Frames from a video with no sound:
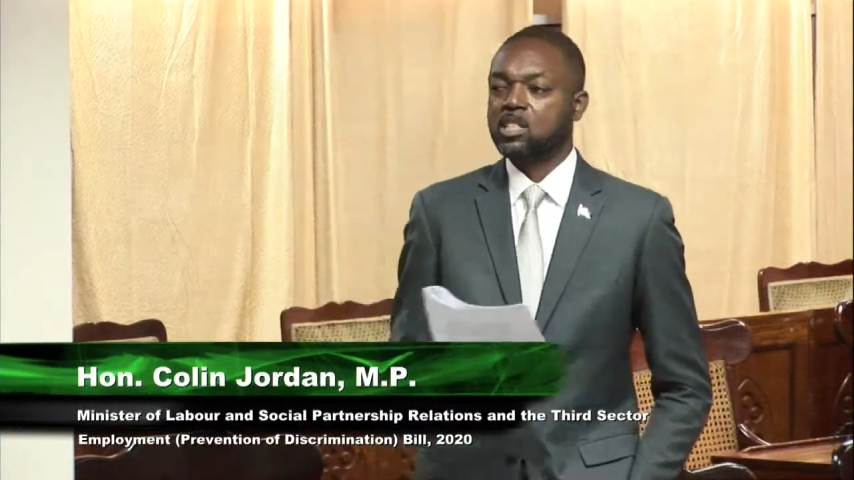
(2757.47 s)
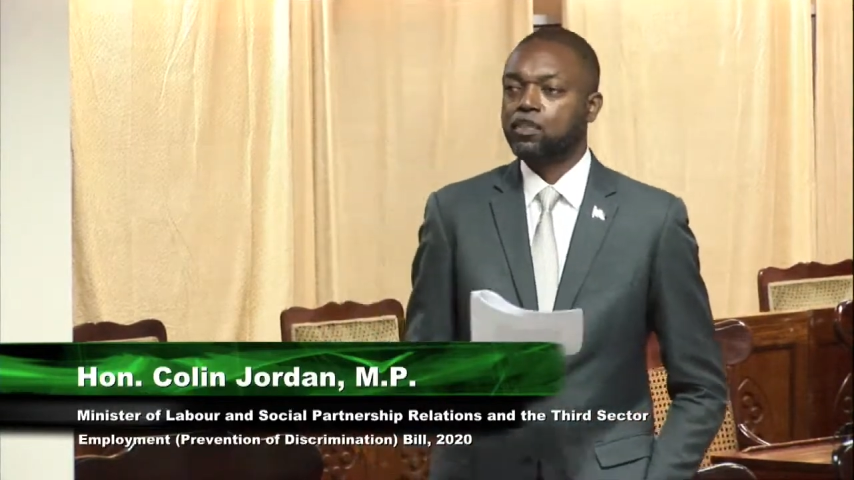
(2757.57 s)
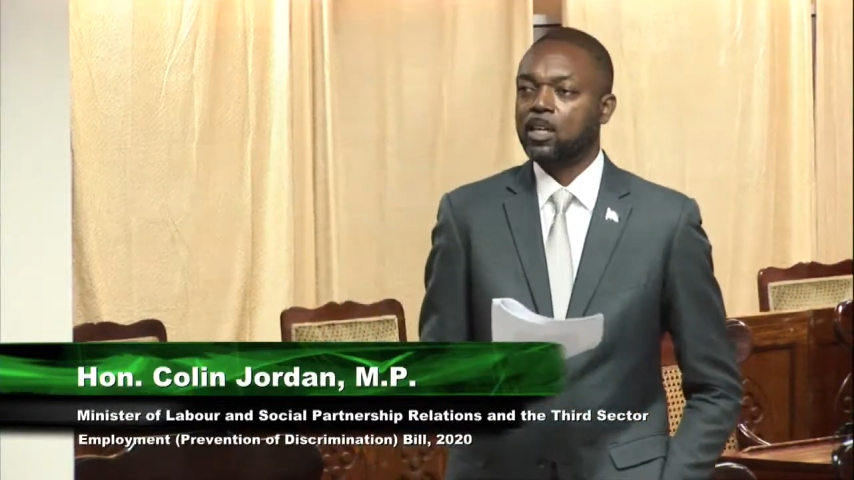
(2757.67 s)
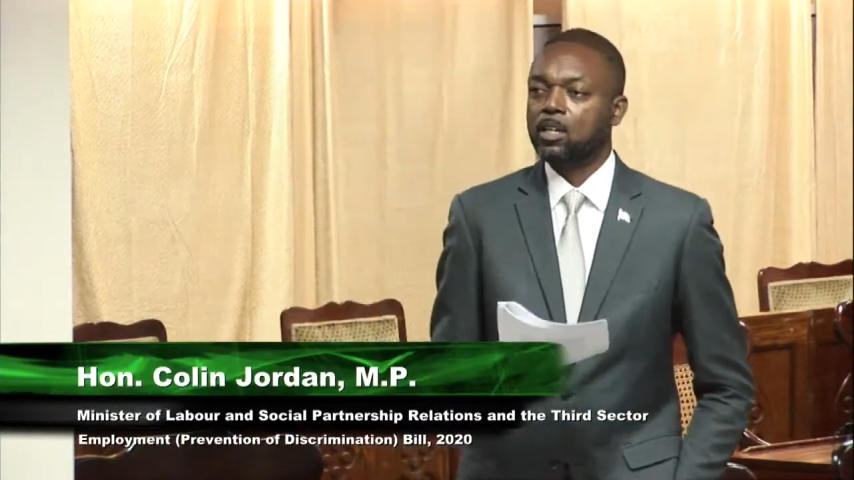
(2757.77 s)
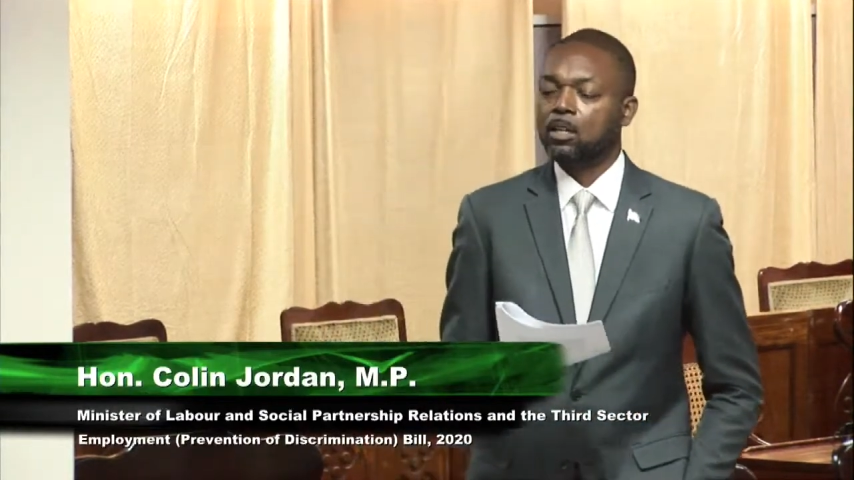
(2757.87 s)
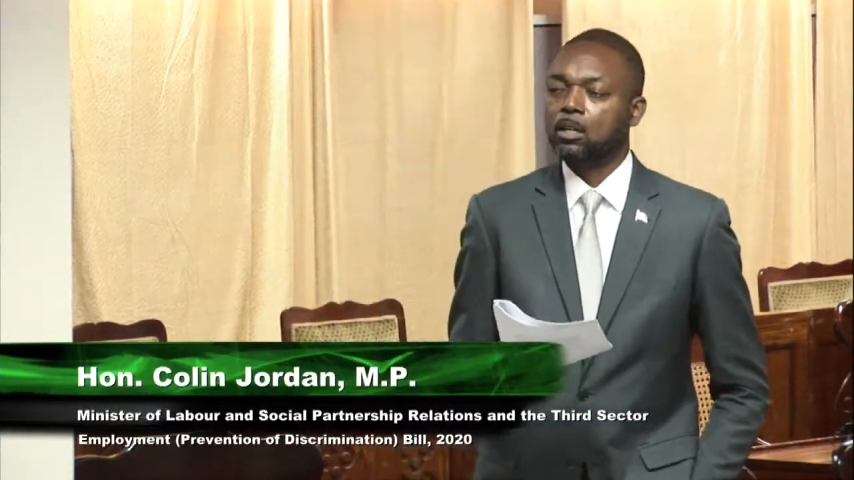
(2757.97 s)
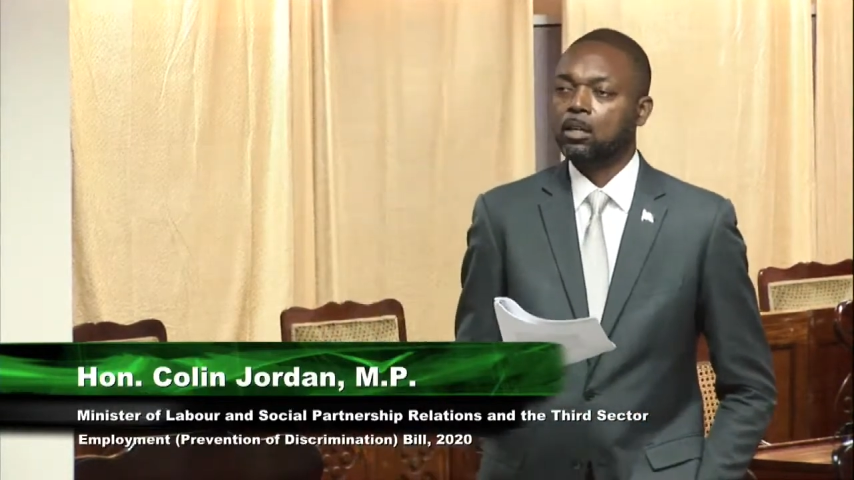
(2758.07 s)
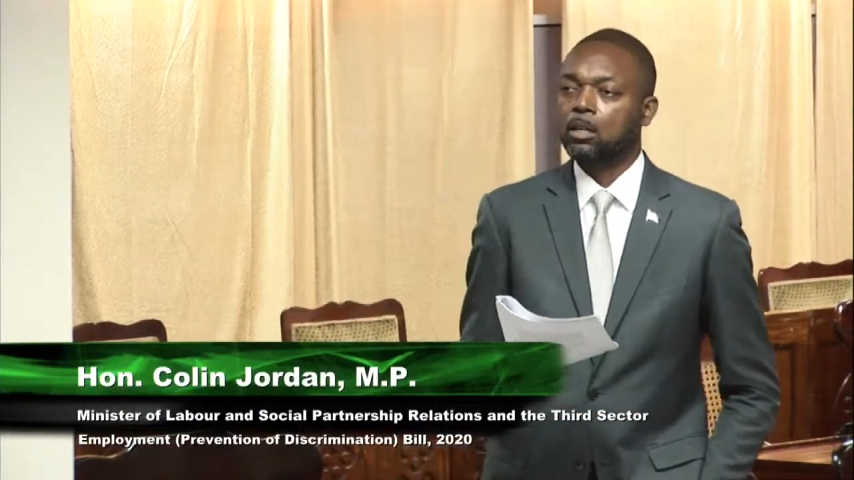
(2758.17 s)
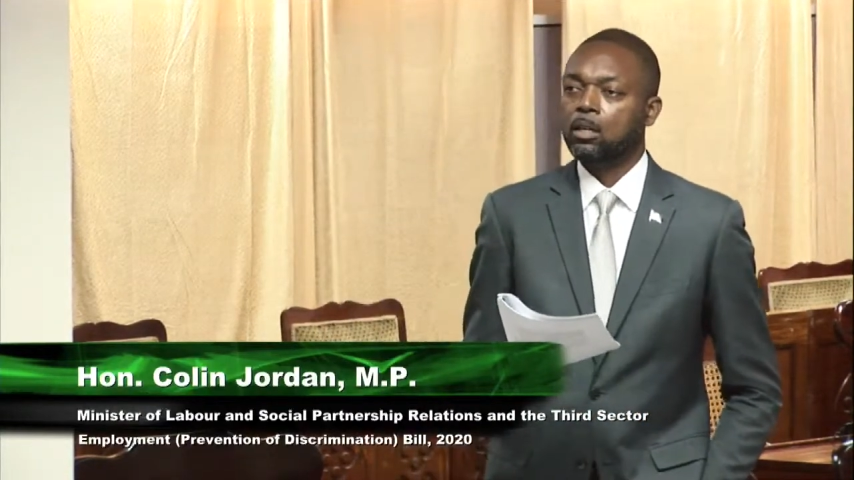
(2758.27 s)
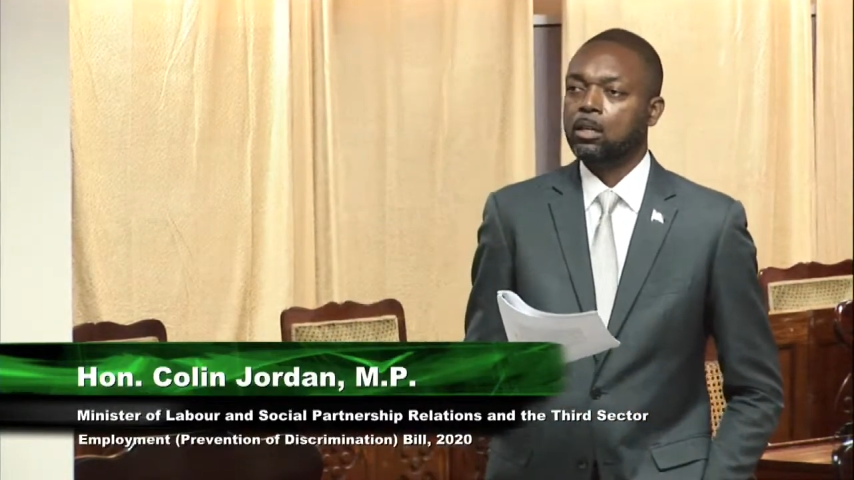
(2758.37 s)
Speaker,
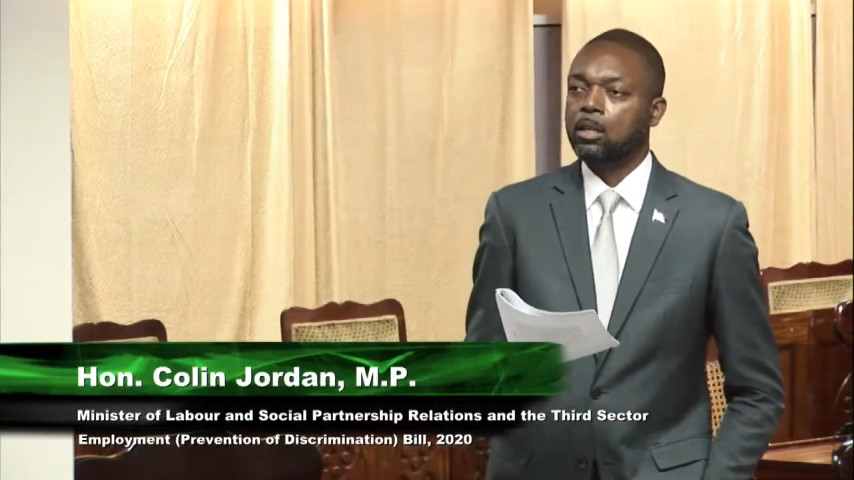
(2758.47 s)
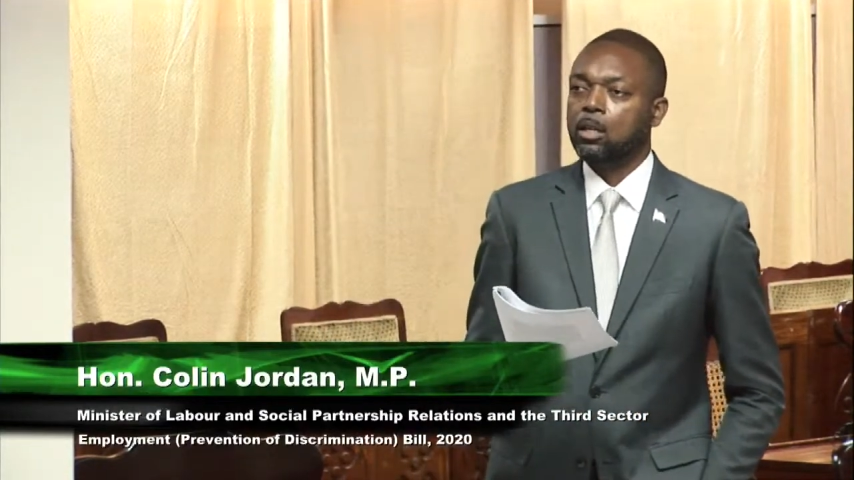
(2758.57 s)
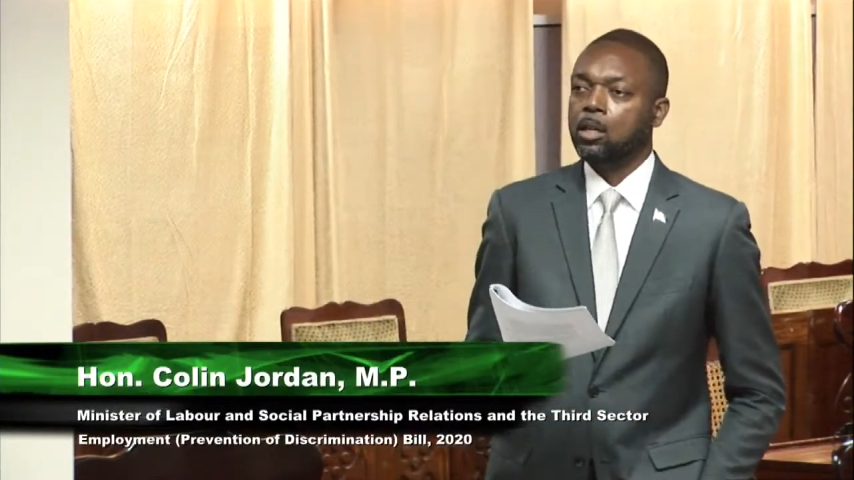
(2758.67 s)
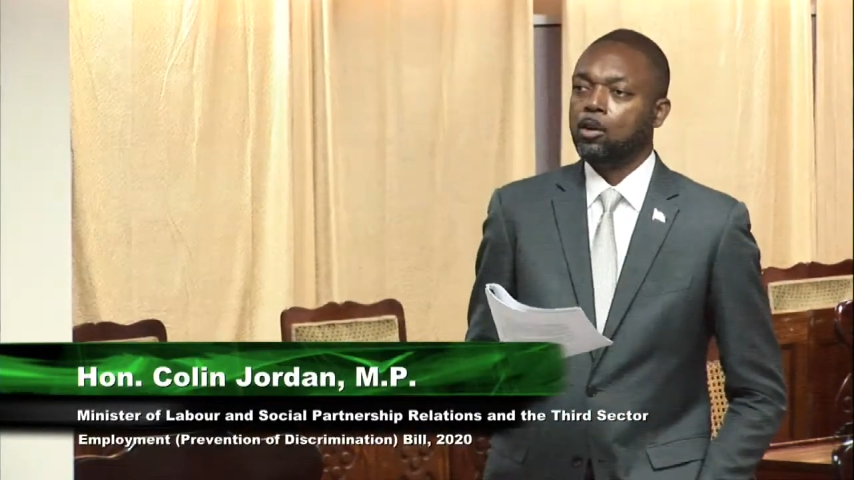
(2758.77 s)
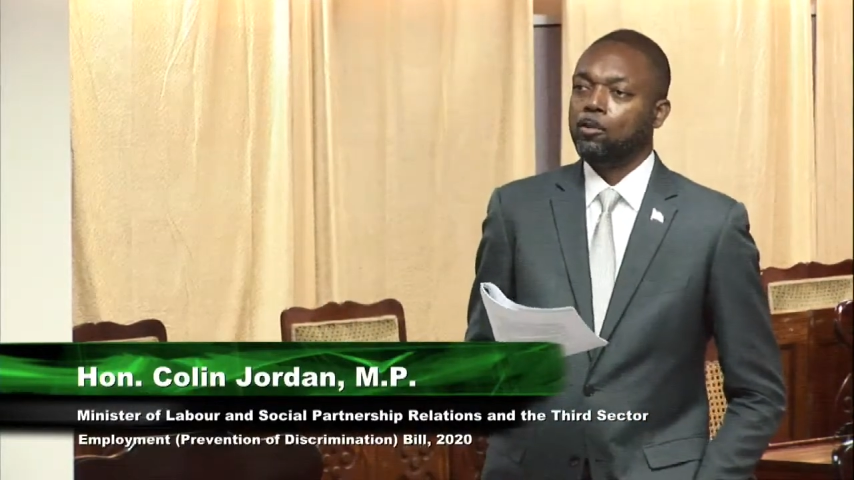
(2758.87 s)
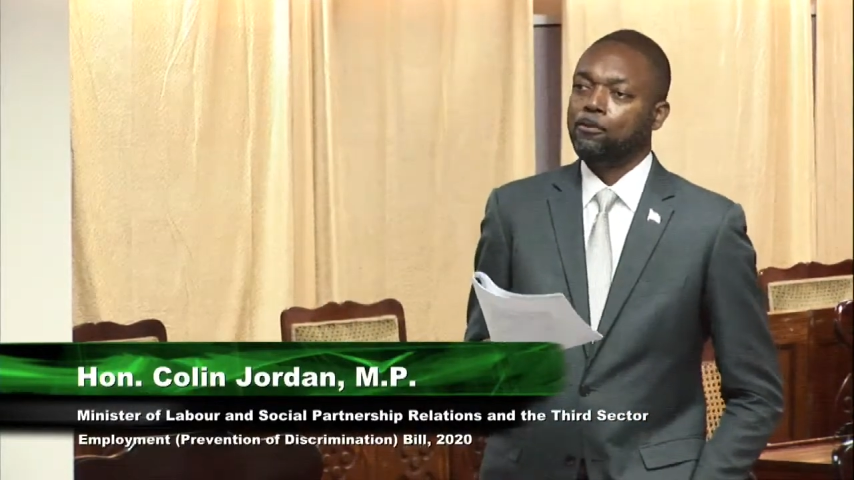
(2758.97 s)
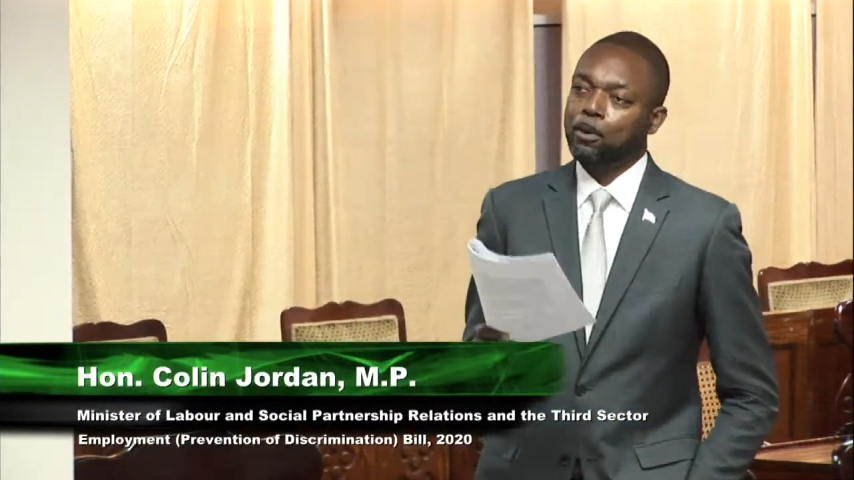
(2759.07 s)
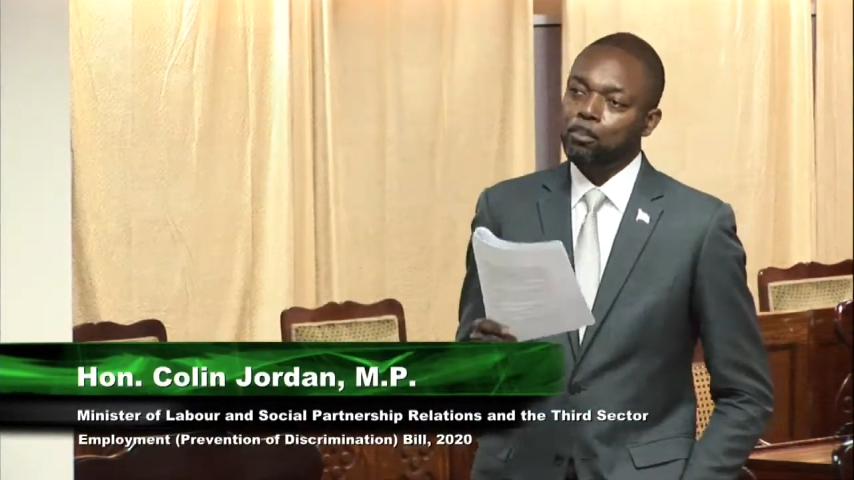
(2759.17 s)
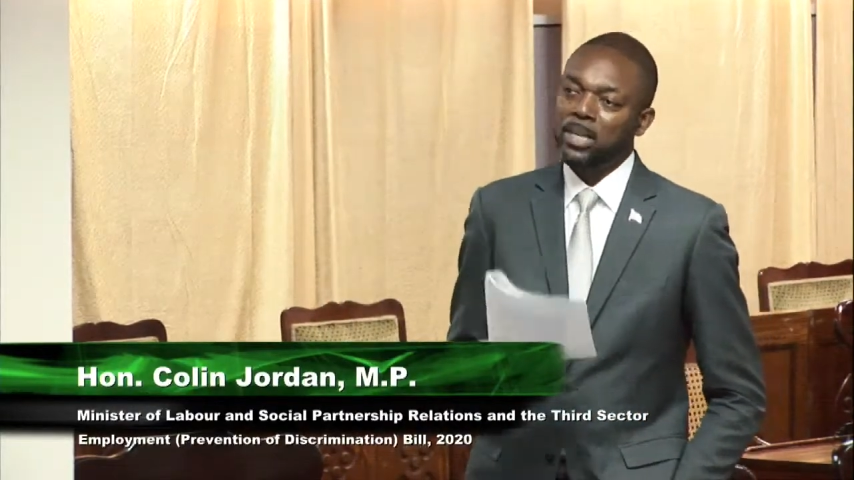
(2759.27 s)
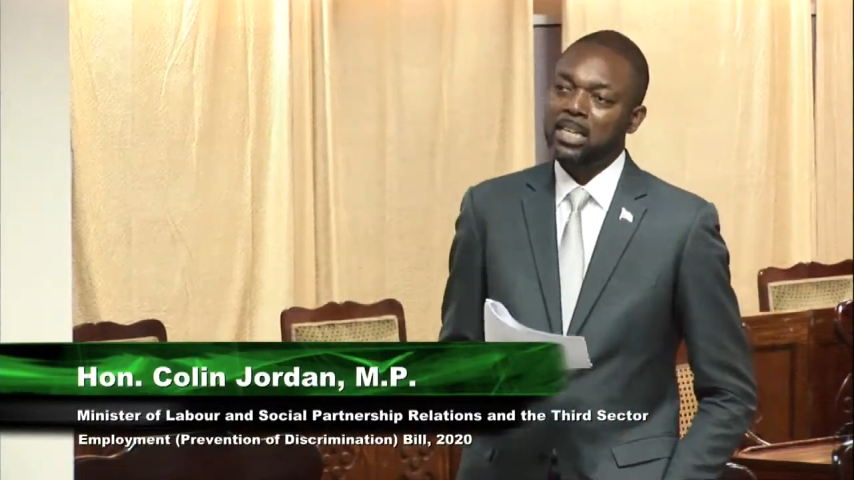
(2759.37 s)
for
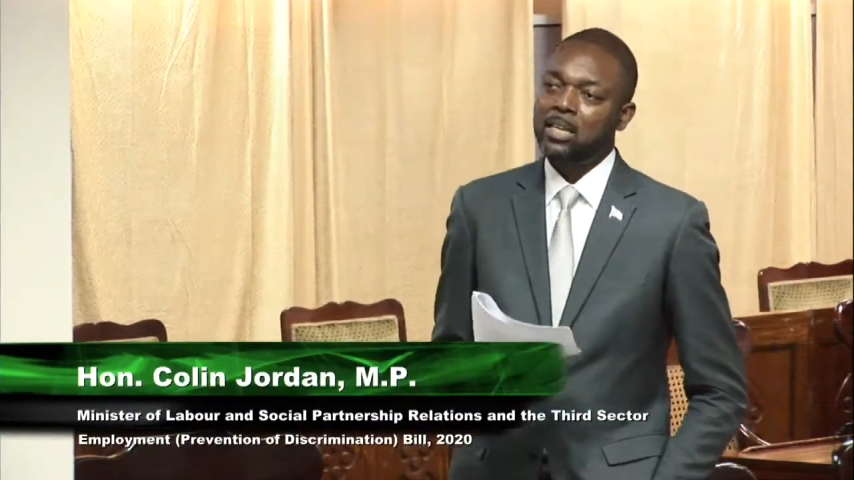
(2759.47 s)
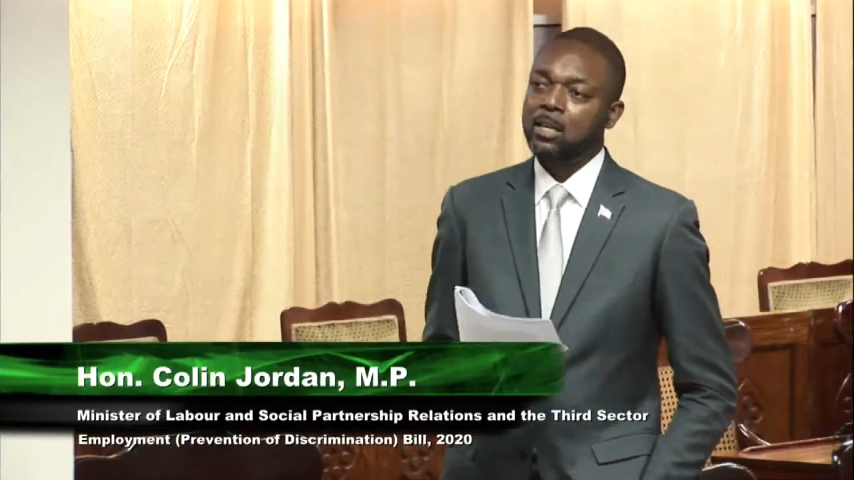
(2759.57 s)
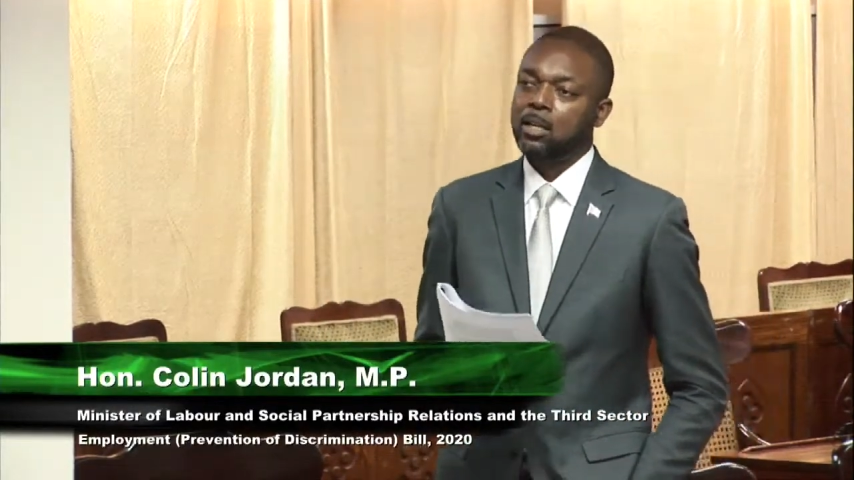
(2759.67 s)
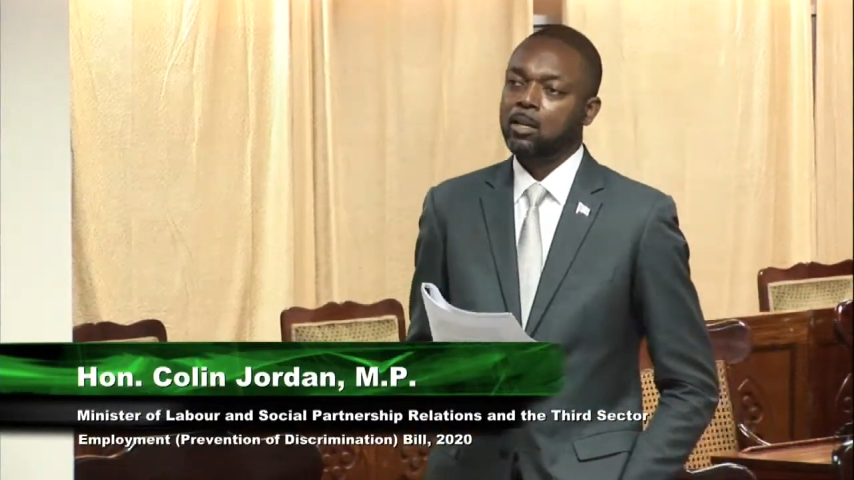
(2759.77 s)
me